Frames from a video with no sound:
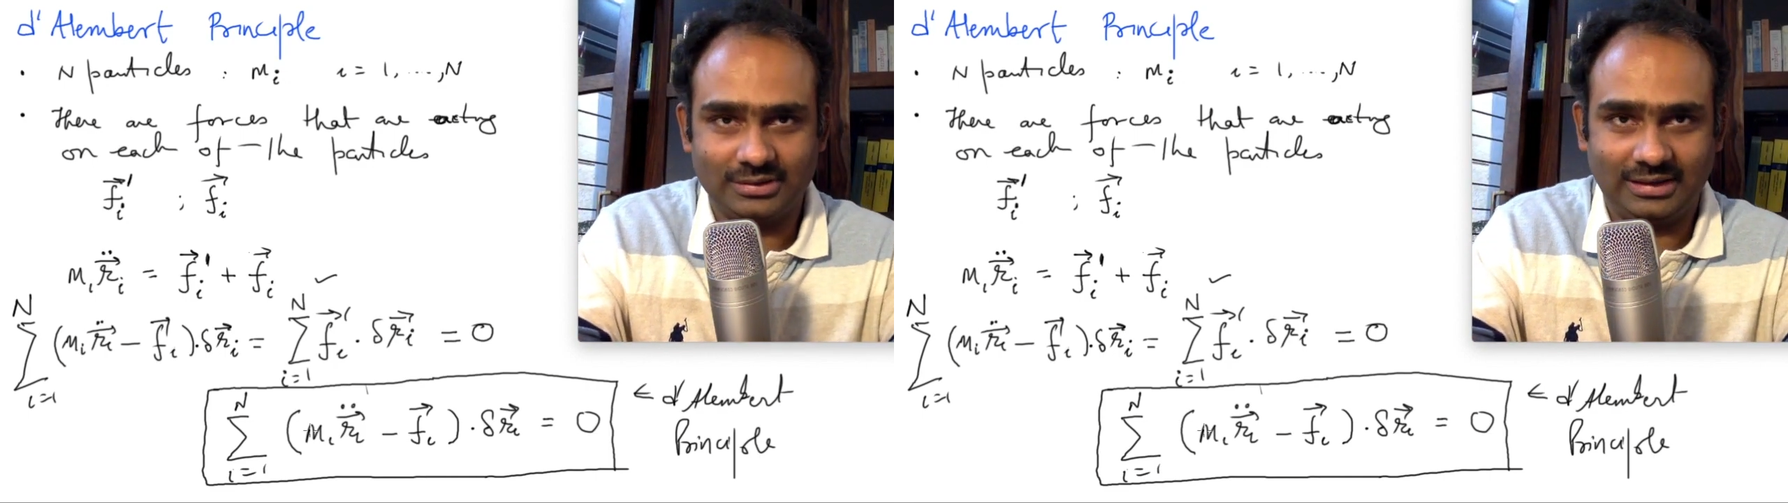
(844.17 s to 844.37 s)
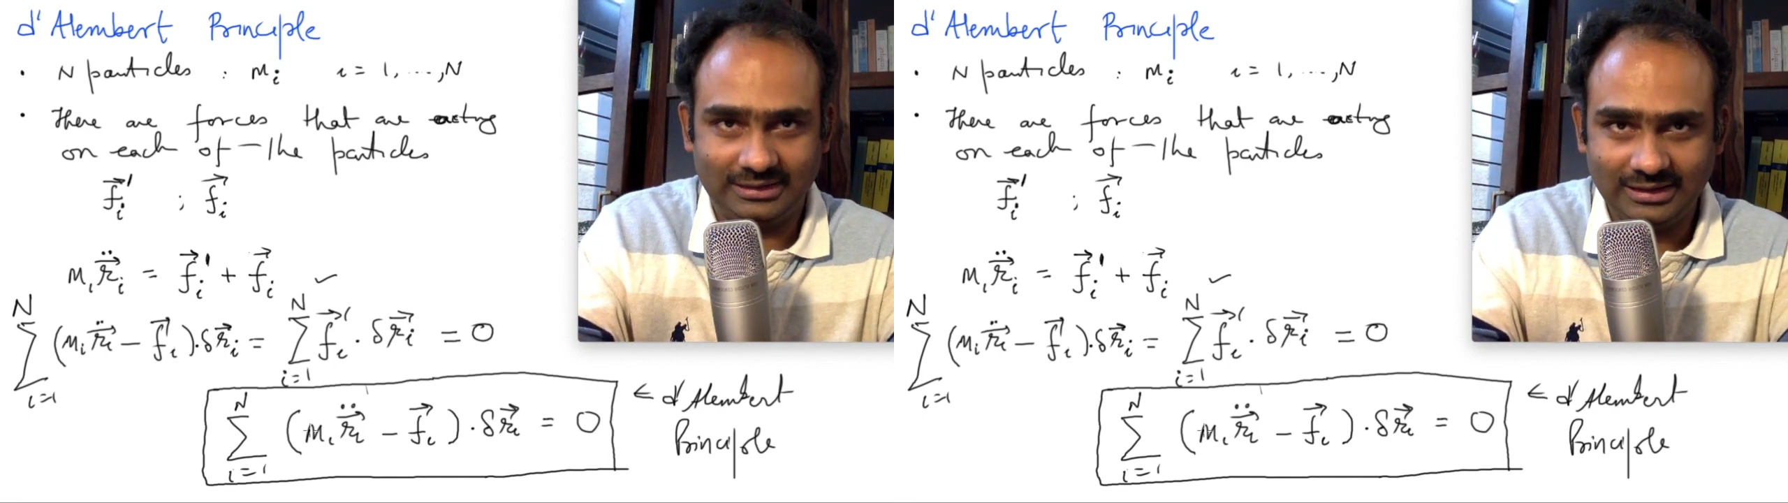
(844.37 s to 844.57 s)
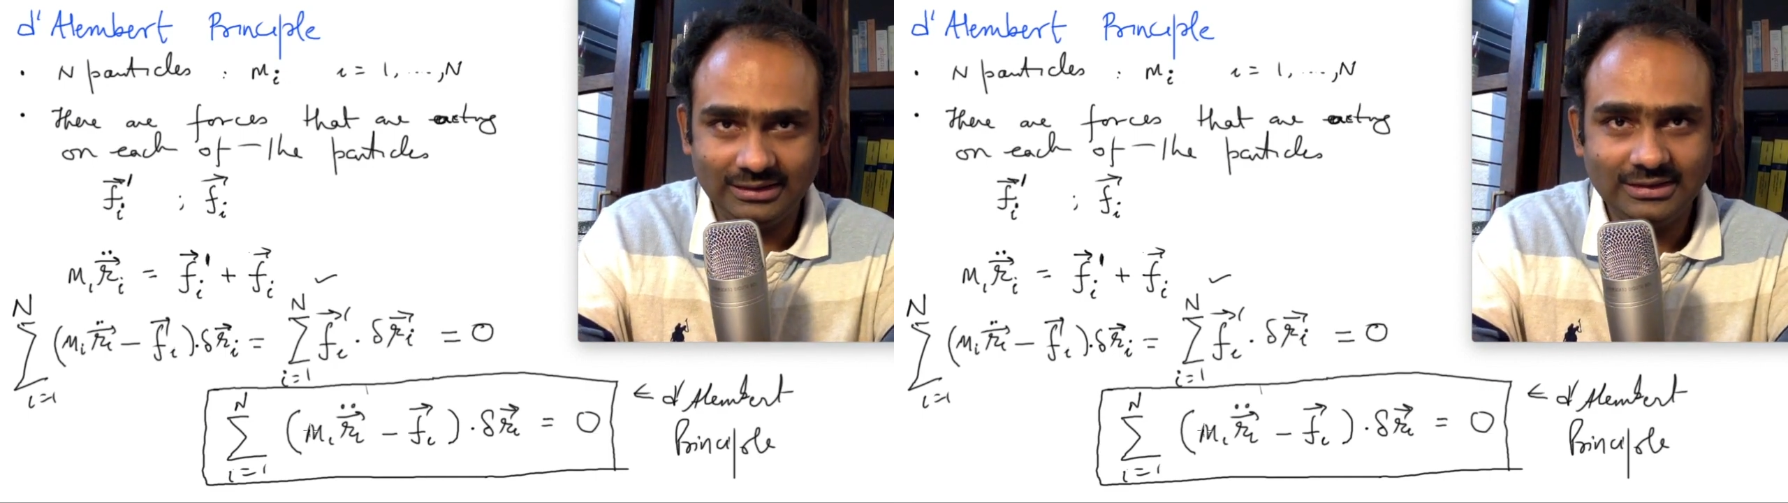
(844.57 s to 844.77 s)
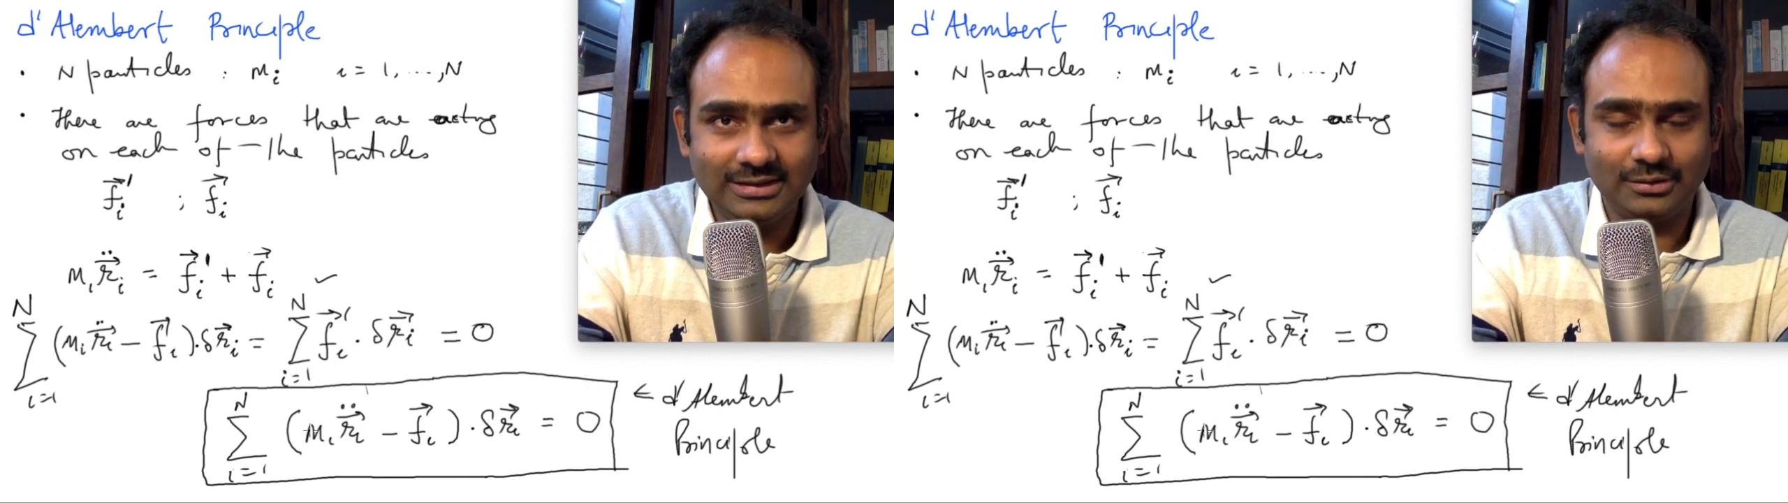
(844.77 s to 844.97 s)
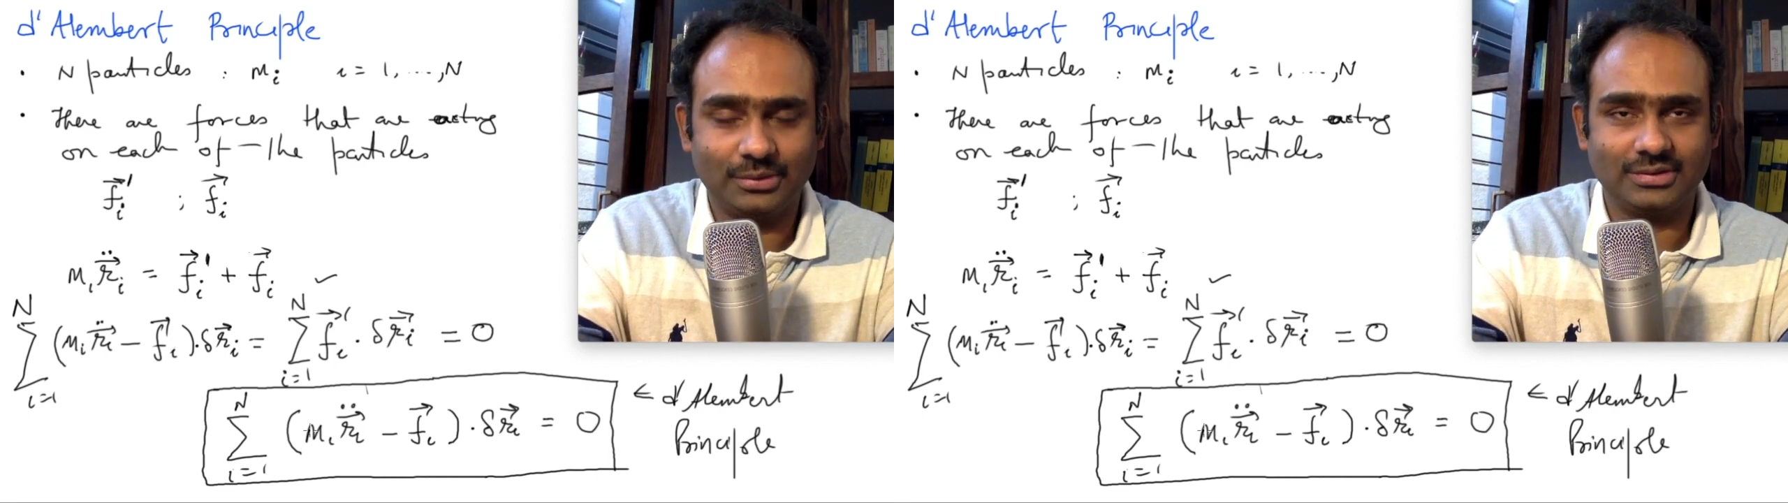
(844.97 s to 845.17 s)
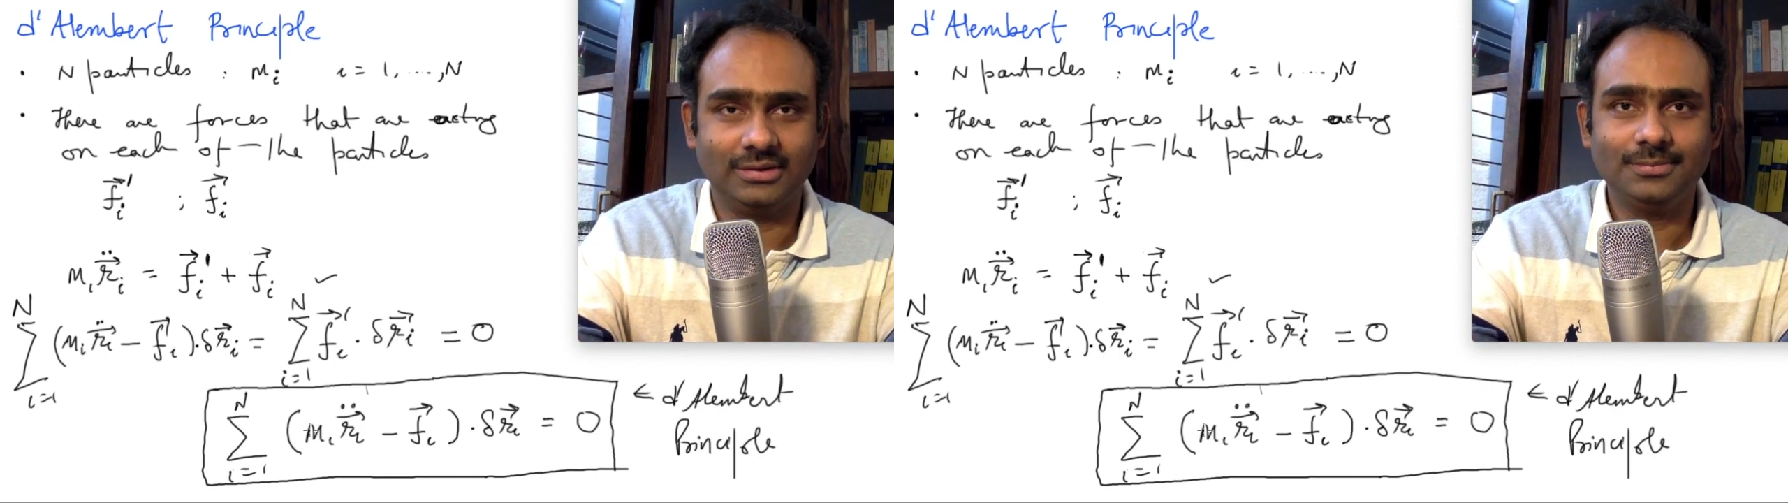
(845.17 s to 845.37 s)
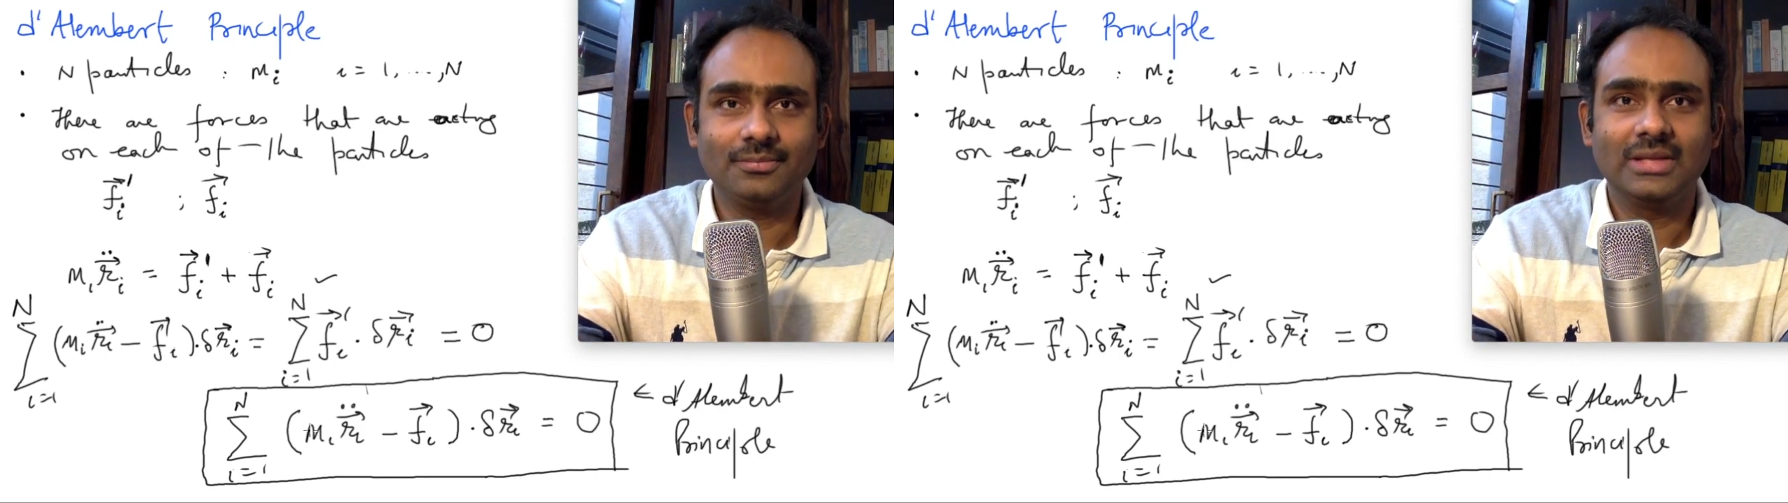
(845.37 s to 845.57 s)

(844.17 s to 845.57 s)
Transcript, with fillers: I take this equation